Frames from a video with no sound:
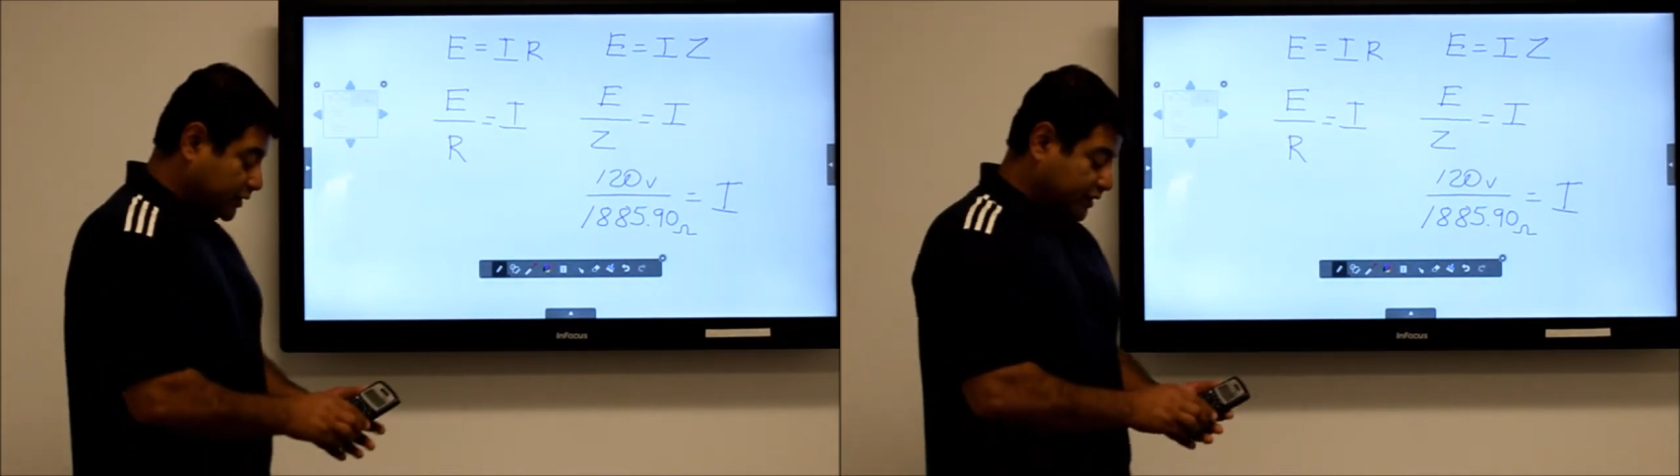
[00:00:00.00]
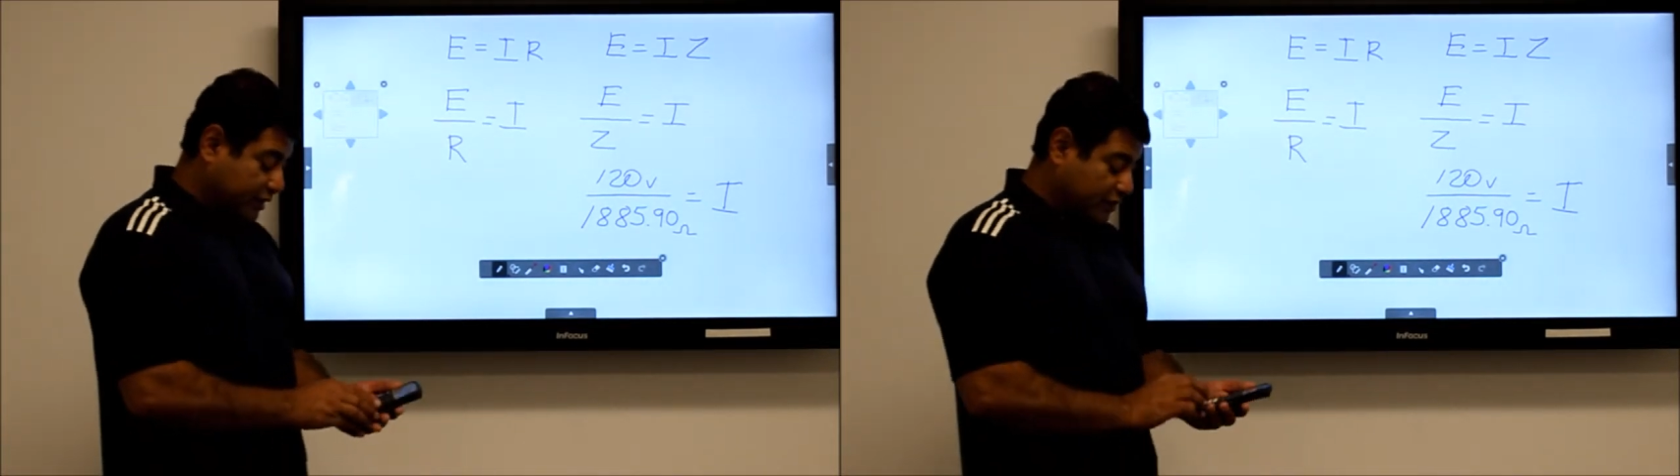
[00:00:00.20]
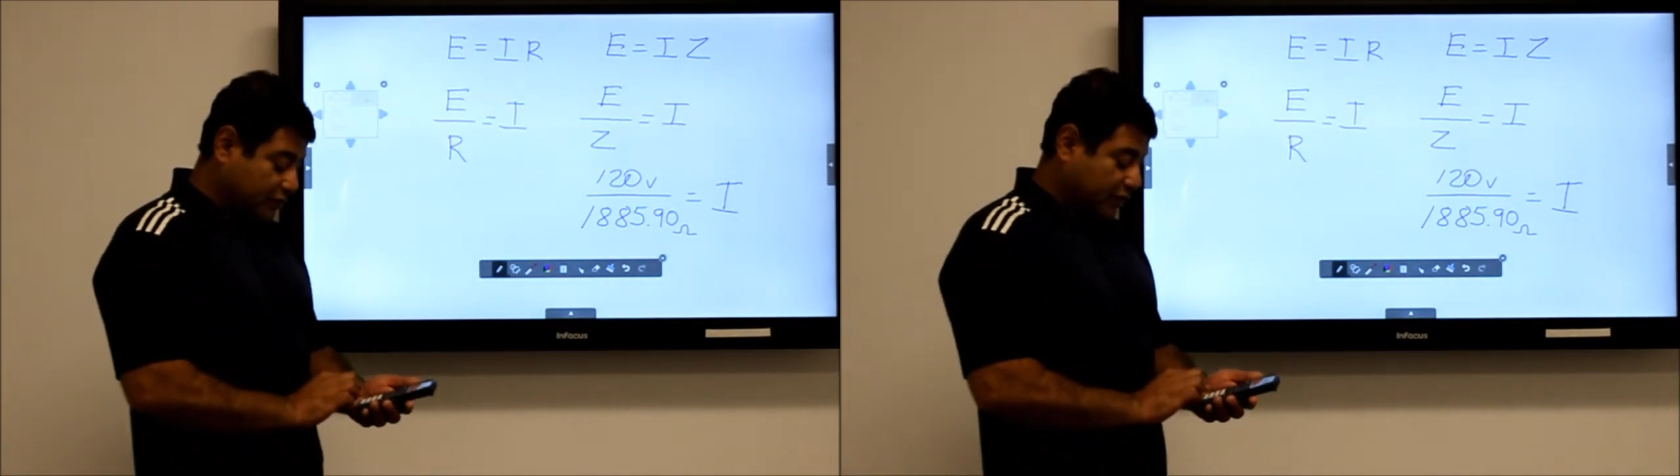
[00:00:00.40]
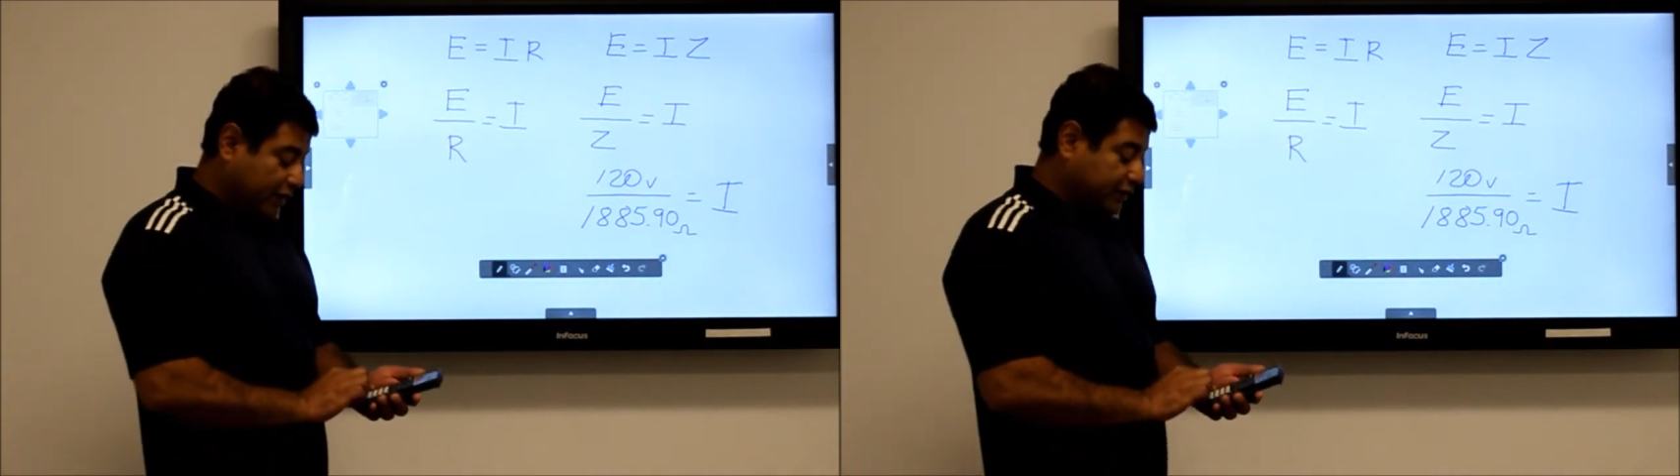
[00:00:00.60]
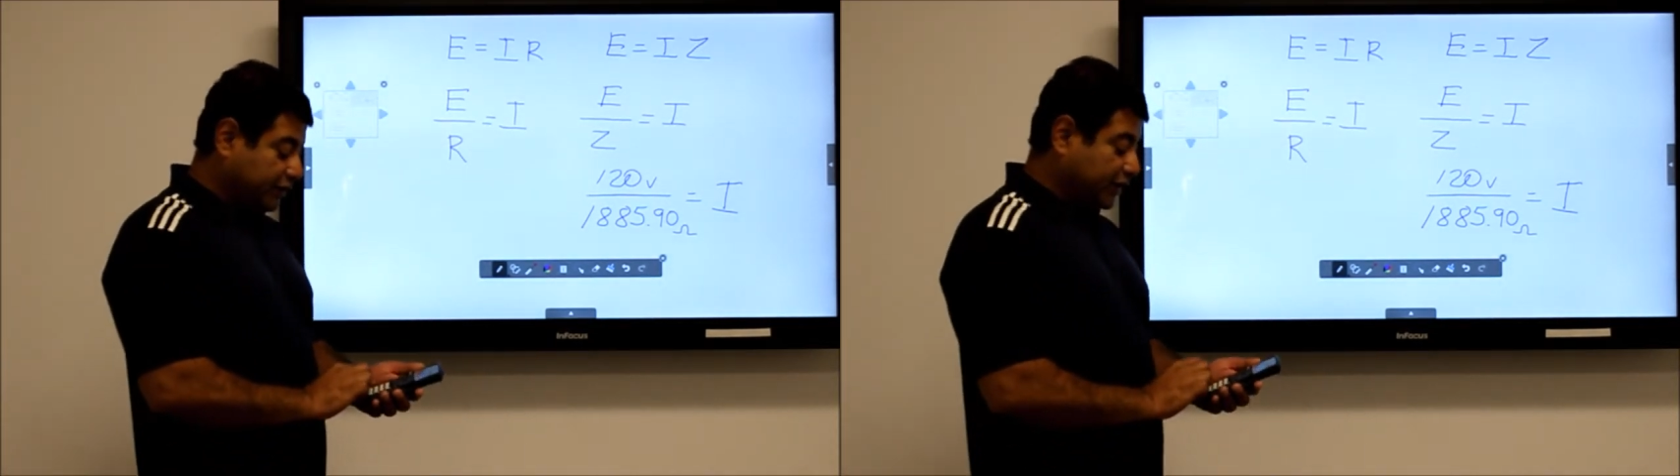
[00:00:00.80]
let's get our
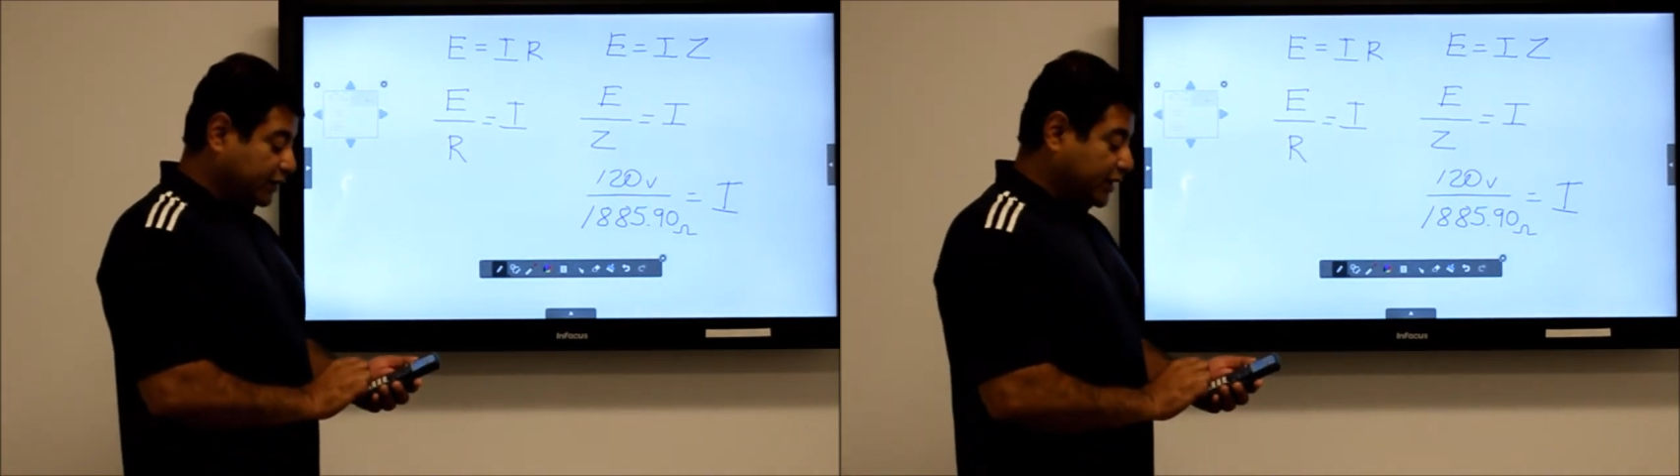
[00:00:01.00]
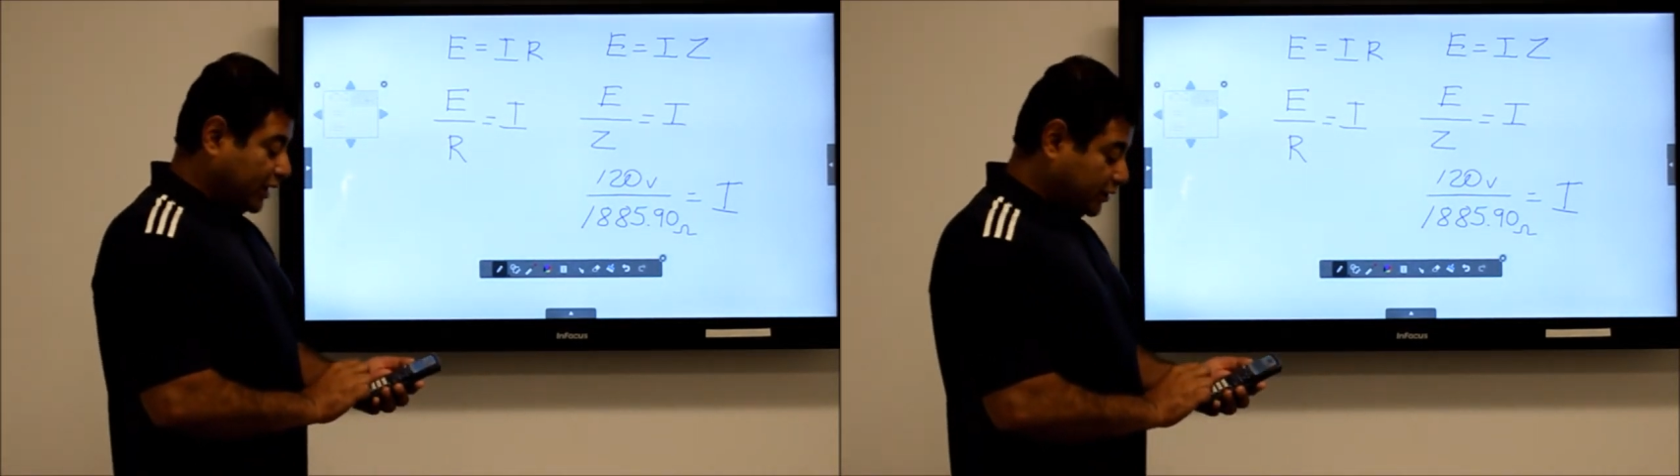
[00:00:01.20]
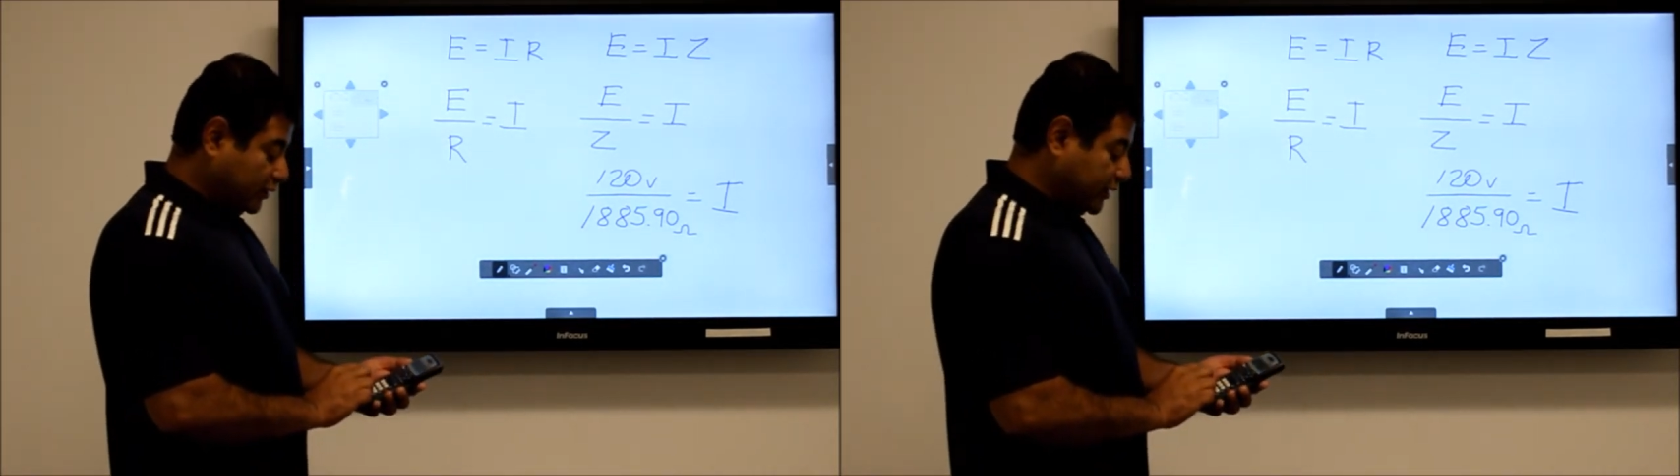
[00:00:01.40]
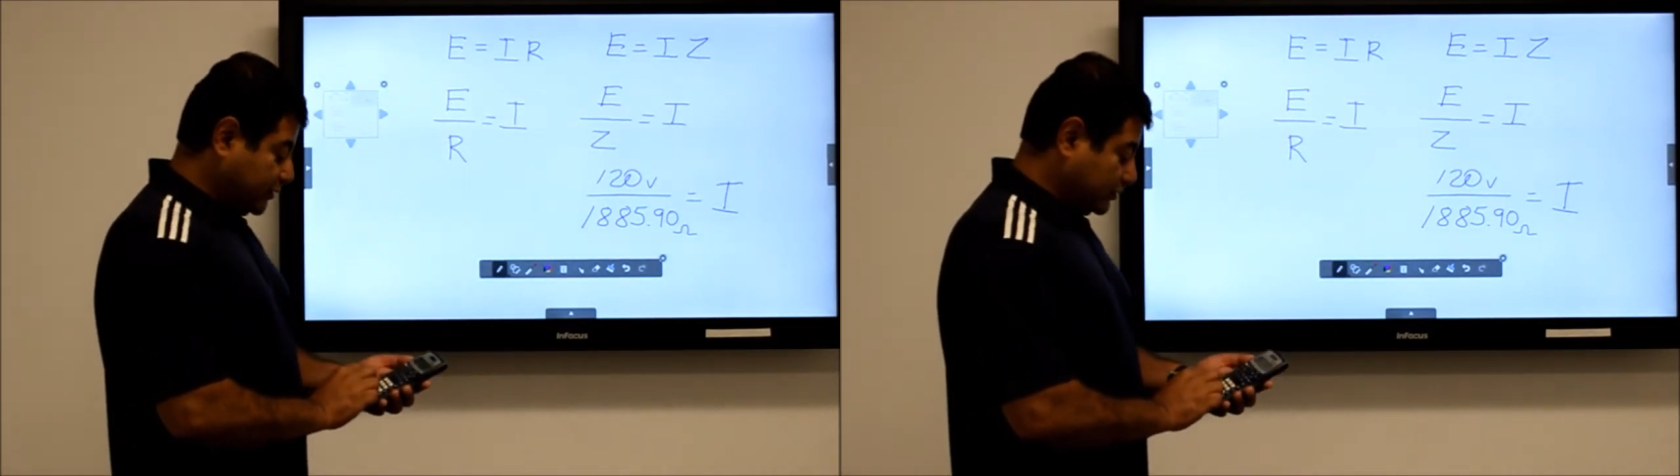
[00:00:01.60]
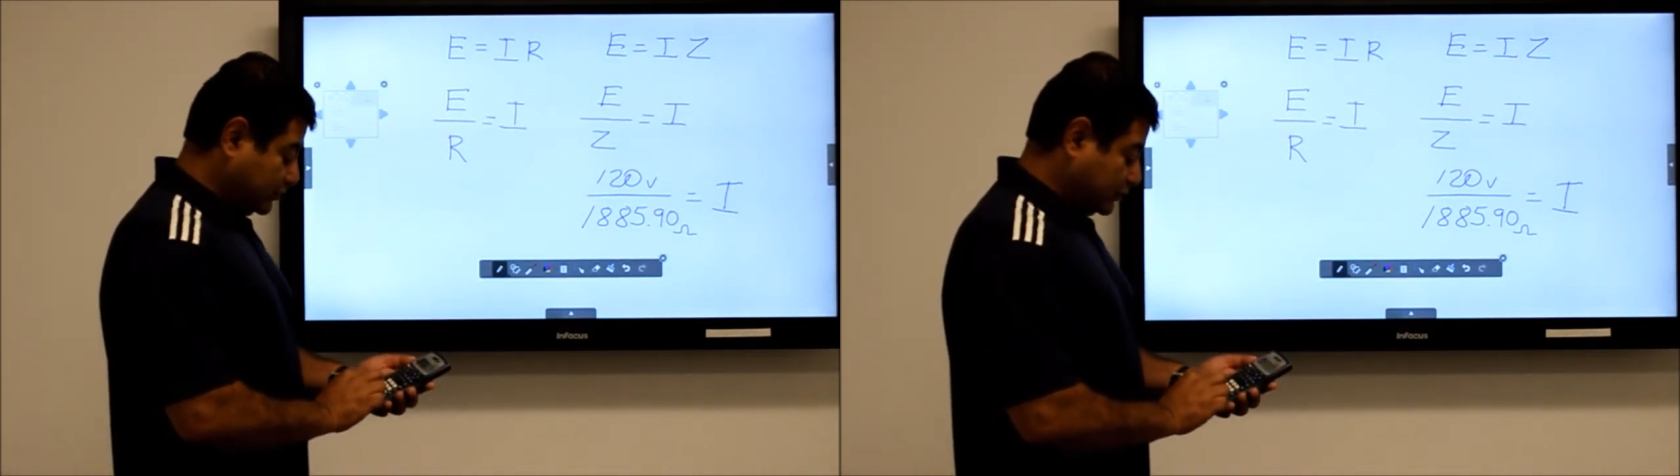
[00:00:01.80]
handy dandy
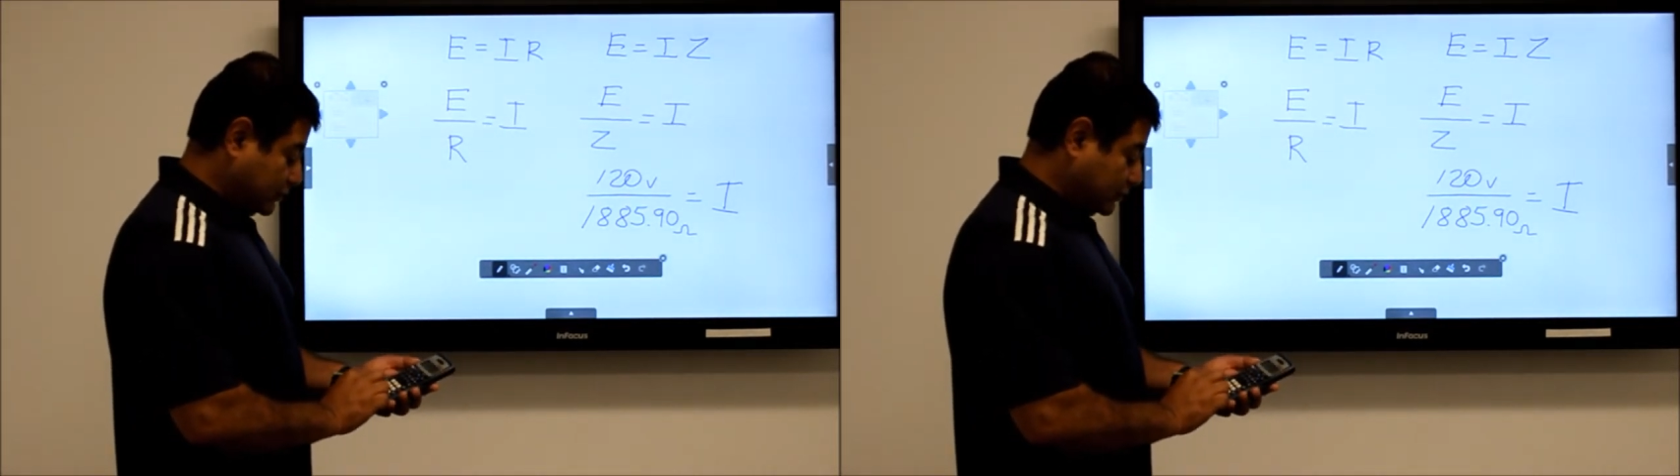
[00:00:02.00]
calculator.